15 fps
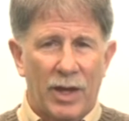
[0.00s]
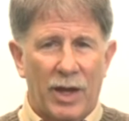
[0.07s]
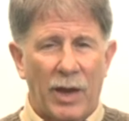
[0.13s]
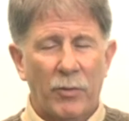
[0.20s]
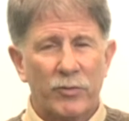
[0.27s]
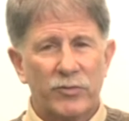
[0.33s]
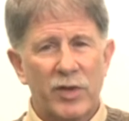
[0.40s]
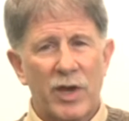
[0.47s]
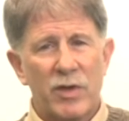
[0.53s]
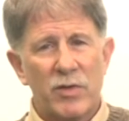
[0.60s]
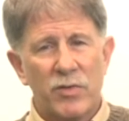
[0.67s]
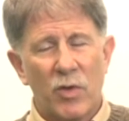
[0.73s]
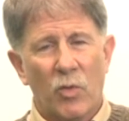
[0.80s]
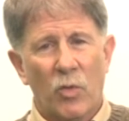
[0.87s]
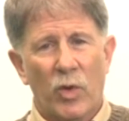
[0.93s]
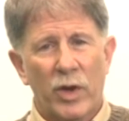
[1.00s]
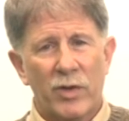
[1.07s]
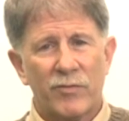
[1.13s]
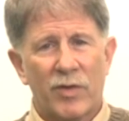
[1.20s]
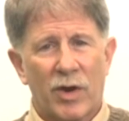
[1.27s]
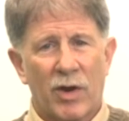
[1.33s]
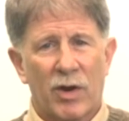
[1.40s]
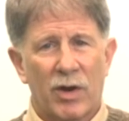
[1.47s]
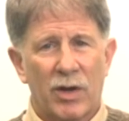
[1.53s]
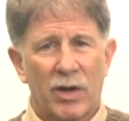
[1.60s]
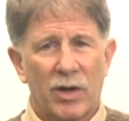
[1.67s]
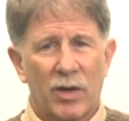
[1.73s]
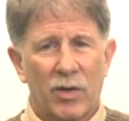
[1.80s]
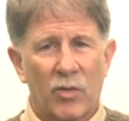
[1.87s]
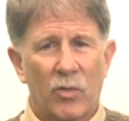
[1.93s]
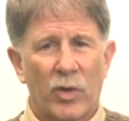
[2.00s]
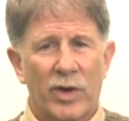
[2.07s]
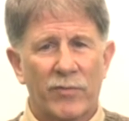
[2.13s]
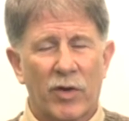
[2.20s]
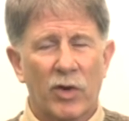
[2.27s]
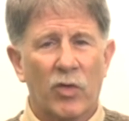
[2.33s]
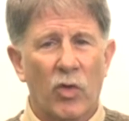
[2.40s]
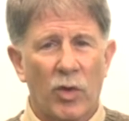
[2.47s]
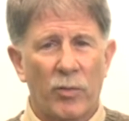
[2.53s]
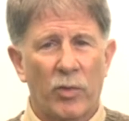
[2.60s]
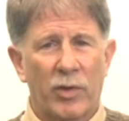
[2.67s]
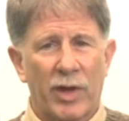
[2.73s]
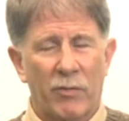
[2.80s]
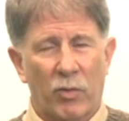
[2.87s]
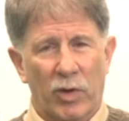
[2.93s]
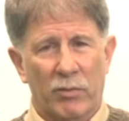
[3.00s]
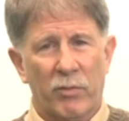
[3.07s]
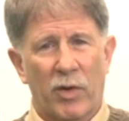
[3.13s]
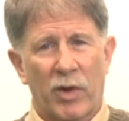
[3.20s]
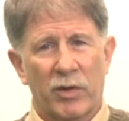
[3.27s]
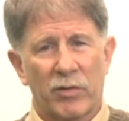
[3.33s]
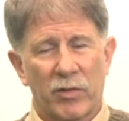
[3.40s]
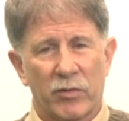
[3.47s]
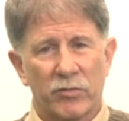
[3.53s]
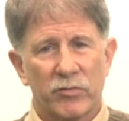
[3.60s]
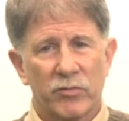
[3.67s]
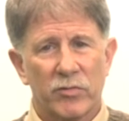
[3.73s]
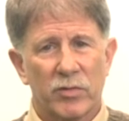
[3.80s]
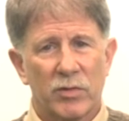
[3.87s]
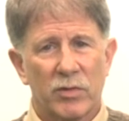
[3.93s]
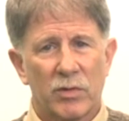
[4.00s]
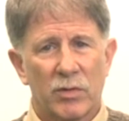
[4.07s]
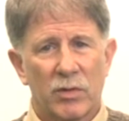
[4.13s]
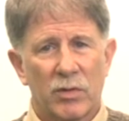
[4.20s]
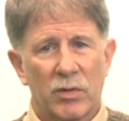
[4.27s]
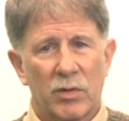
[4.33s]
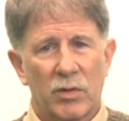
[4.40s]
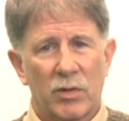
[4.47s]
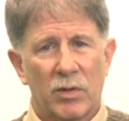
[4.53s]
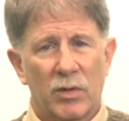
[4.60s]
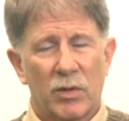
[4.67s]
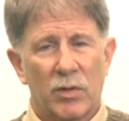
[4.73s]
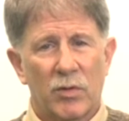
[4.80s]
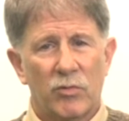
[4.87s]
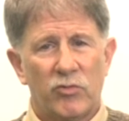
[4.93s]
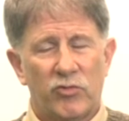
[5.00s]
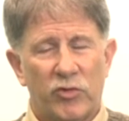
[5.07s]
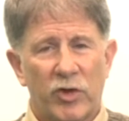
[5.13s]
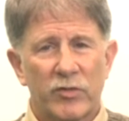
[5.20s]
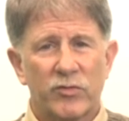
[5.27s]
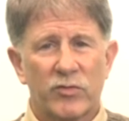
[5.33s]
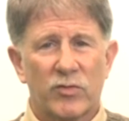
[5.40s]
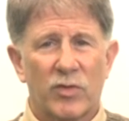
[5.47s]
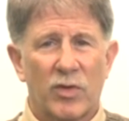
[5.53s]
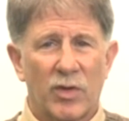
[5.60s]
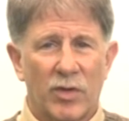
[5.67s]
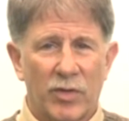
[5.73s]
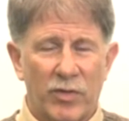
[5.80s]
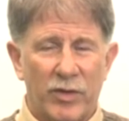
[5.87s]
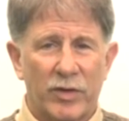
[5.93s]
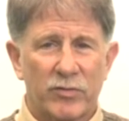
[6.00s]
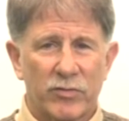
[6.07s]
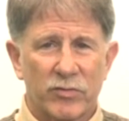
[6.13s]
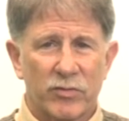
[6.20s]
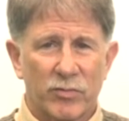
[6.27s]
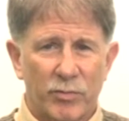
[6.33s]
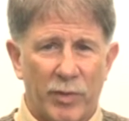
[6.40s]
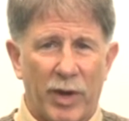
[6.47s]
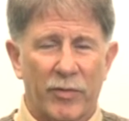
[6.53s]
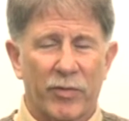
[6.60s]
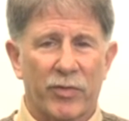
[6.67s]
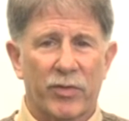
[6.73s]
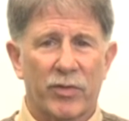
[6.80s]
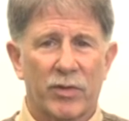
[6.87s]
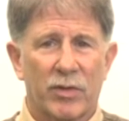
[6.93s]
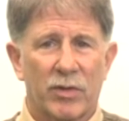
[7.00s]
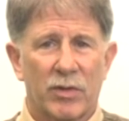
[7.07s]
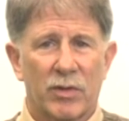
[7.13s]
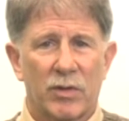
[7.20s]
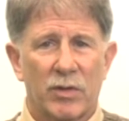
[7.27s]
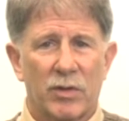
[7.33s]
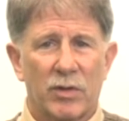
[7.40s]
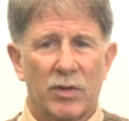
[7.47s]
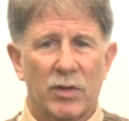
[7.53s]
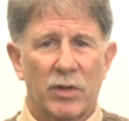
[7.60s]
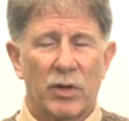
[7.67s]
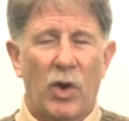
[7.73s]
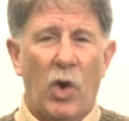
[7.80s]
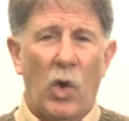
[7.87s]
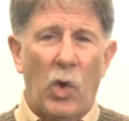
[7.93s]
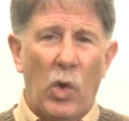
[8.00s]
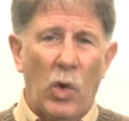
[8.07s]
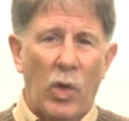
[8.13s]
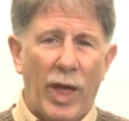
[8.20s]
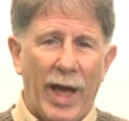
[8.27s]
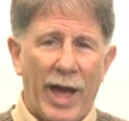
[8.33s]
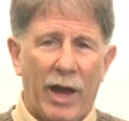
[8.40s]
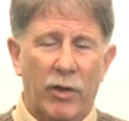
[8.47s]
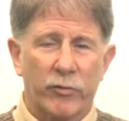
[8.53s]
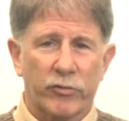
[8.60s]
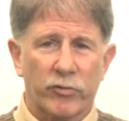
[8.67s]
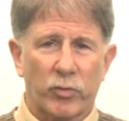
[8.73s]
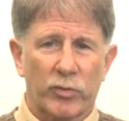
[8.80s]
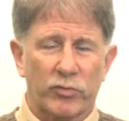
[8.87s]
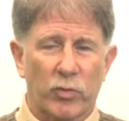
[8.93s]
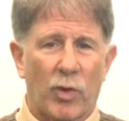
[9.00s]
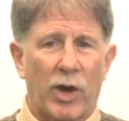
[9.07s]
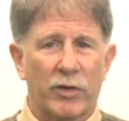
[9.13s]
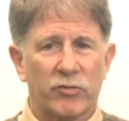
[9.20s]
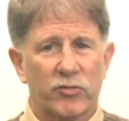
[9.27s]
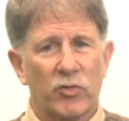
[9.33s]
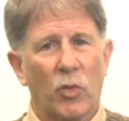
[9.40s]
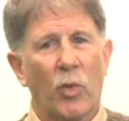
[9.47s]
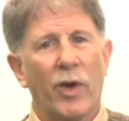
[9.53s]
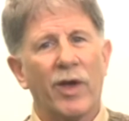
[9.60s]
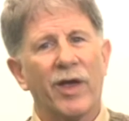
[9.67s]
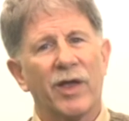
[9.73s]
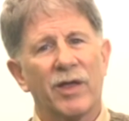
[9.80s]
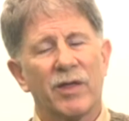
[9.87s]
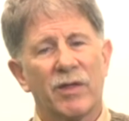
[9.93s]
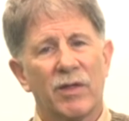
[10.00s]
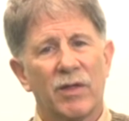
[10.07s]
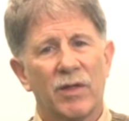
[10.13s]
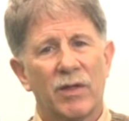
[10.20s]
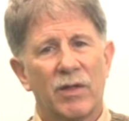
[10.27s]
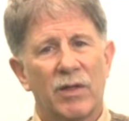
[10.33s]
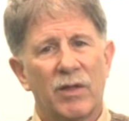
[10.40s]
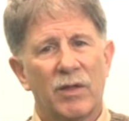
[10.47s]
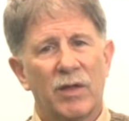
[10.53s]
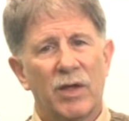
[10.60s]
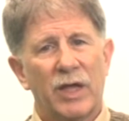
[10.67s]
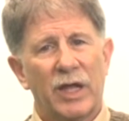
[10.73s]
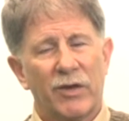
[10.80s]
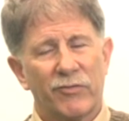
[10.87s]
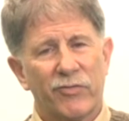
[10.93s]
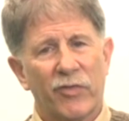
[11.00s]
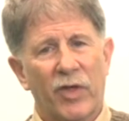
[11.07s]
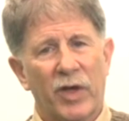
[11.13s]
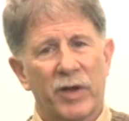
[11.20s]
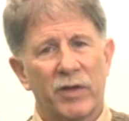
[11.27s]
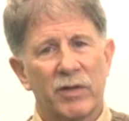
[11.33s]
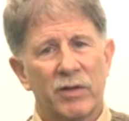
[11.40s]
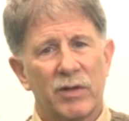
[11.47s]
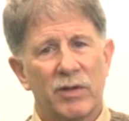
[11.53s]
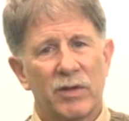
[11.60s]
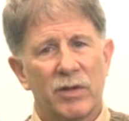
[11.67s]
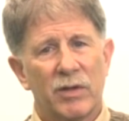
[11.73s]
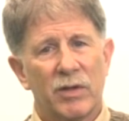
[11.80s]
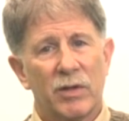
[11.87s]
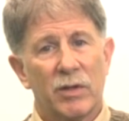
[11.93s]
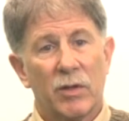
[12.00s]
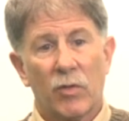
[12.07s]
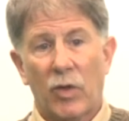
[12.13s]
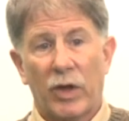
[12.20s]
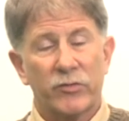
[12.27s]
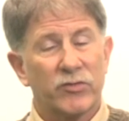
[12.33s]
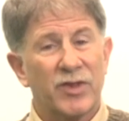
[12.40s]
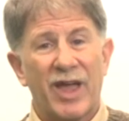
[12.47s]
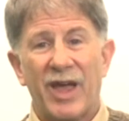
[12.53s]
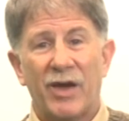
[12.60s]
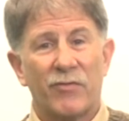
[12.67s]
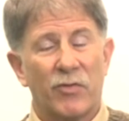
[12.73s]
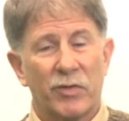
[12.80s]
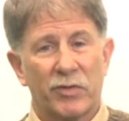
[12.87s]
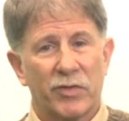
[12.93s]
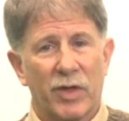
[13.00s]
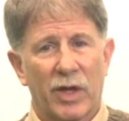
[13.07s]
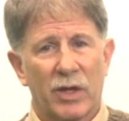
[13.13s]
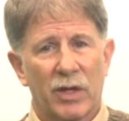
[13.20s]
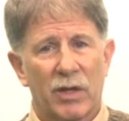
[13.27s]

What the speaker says: I will tell you that one of our global network partners, just this month, whole house was washed away in a flood, lost everything.